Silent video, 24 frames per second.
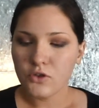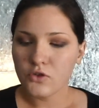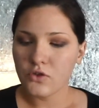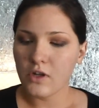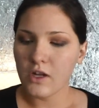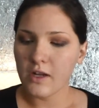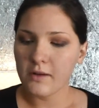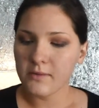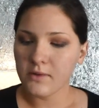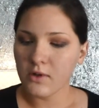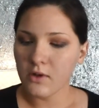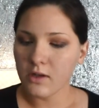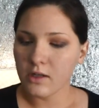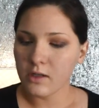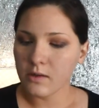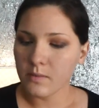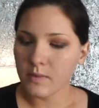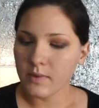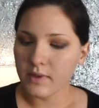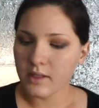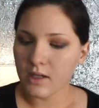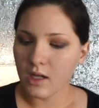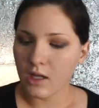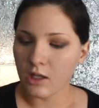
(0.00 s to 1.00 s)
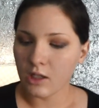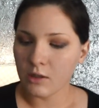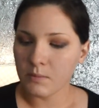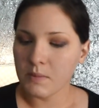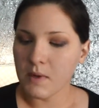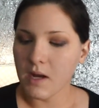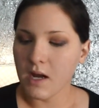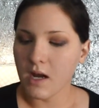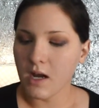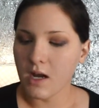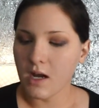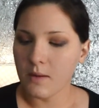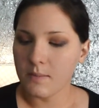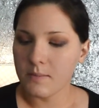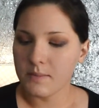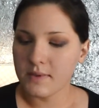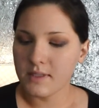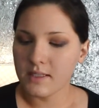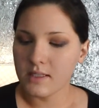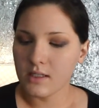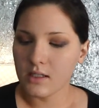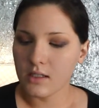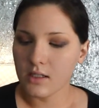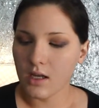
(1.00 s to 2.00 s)
So now I'm going in with
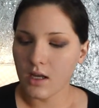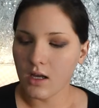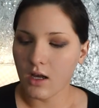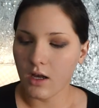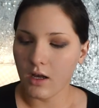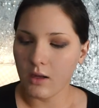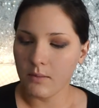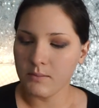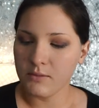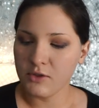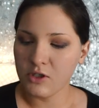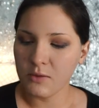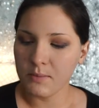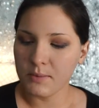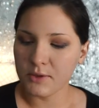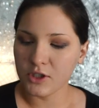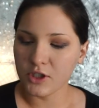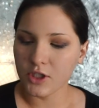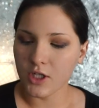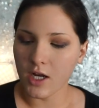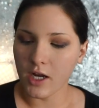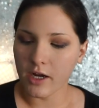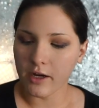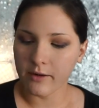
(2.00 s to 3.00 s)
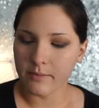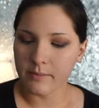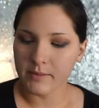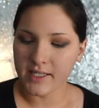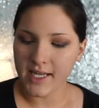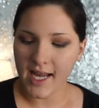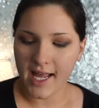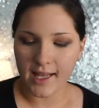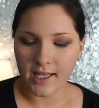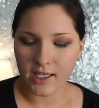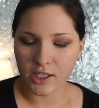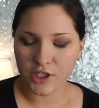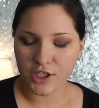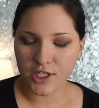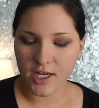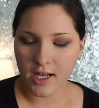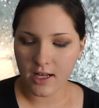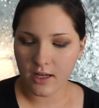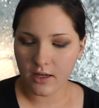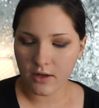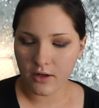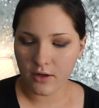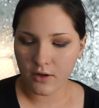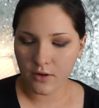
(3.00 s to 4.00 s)
ColourPop's Super Shock Metallic
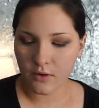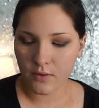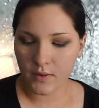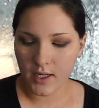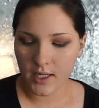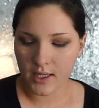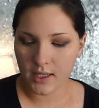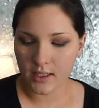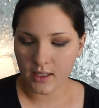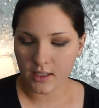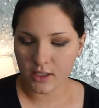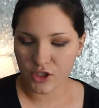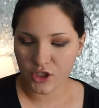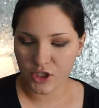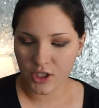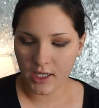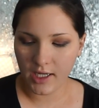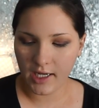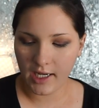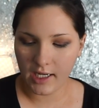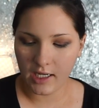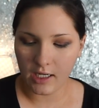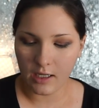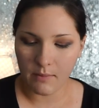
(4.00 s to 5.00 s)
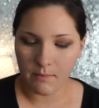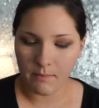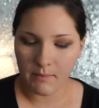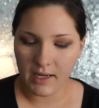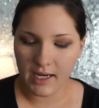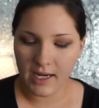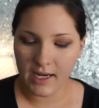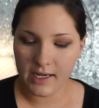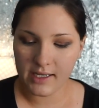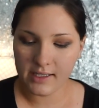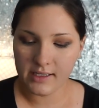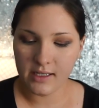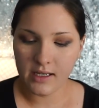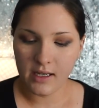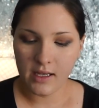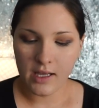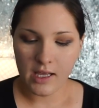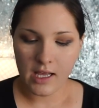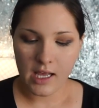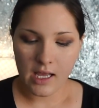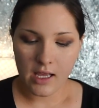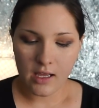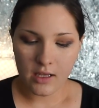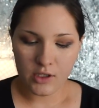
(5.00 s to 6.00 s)
Shadow in the shade Amaze.
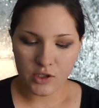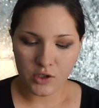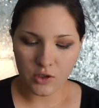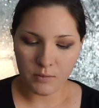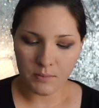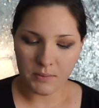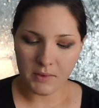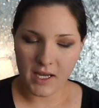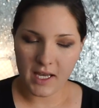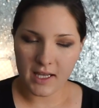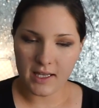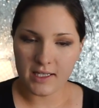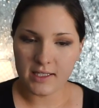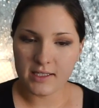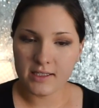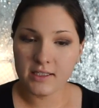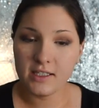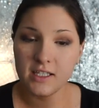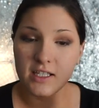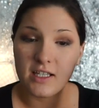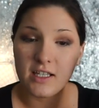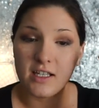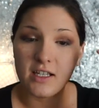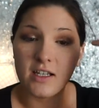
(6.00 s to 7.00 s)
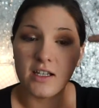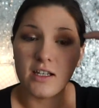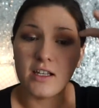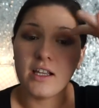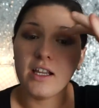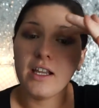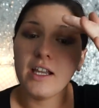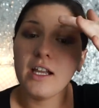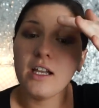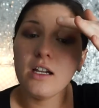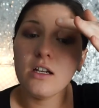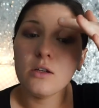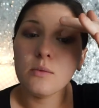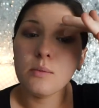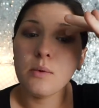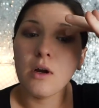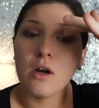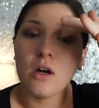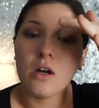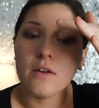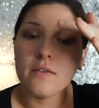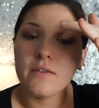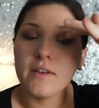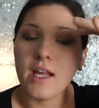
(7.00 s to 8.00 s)
To apply this to the inner
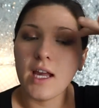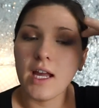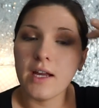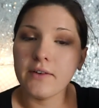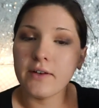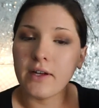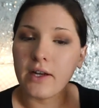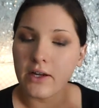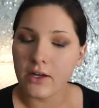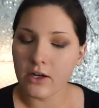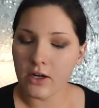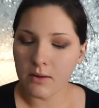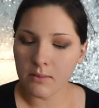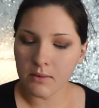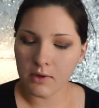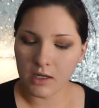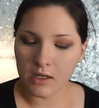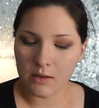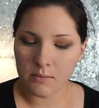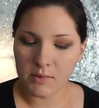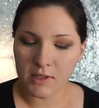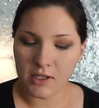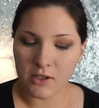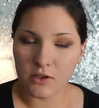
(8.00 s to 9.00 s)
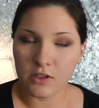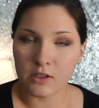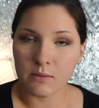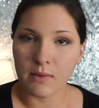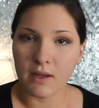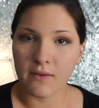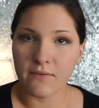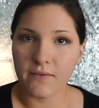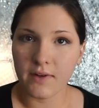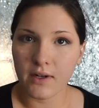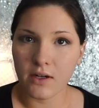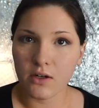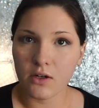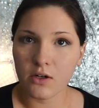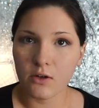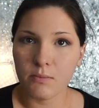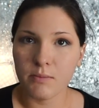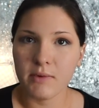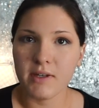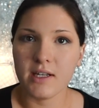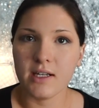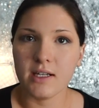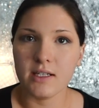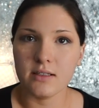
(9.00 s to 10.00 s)
part of the eye right here, I'm going to be using my
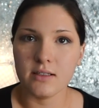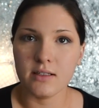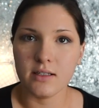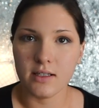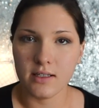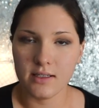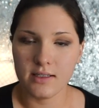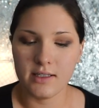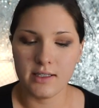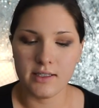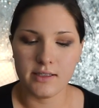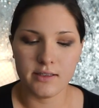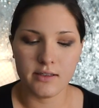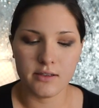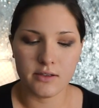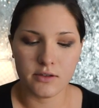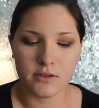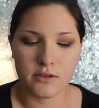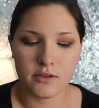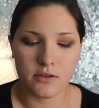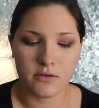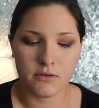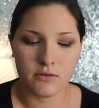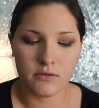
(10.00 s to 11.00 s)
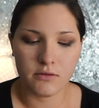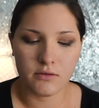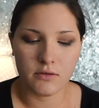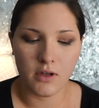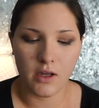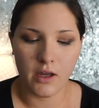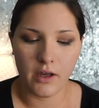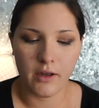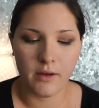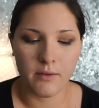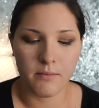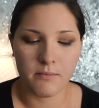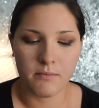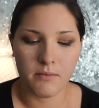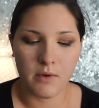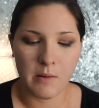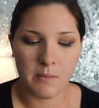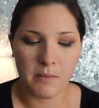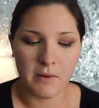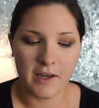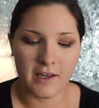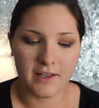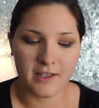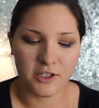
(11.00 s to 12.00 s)
finger because it is easier to
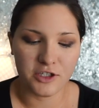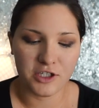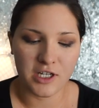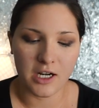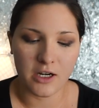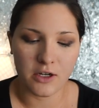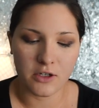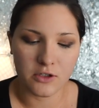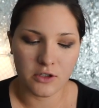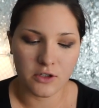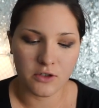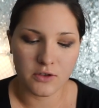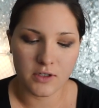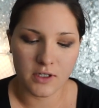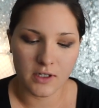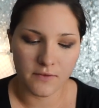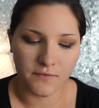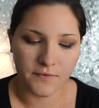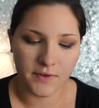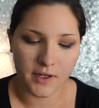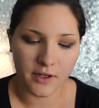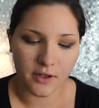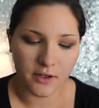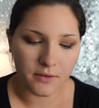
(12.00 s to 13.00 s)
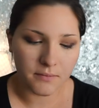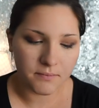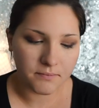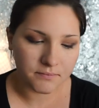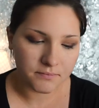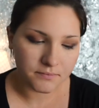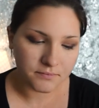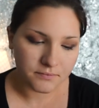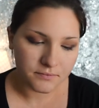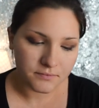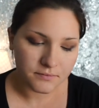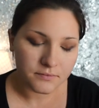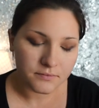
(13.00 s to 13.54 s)
apply these shadows using a finger.